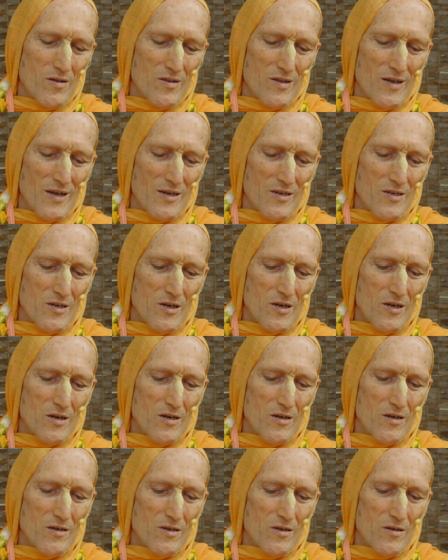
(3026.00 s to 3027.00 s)
that
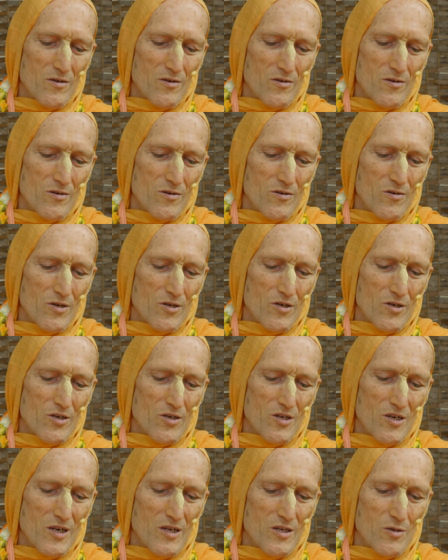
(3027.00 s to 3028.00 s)
uh, Krishna
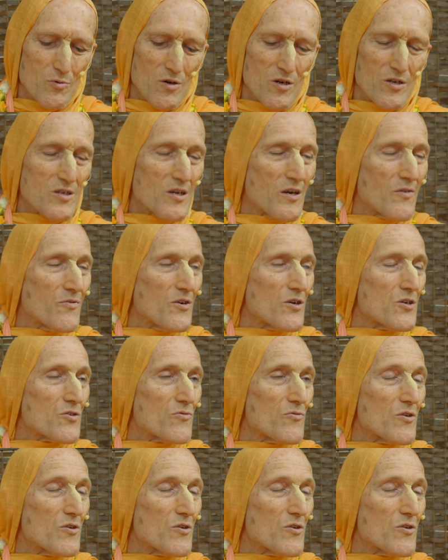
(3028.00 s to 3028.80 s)
says. What is that verse?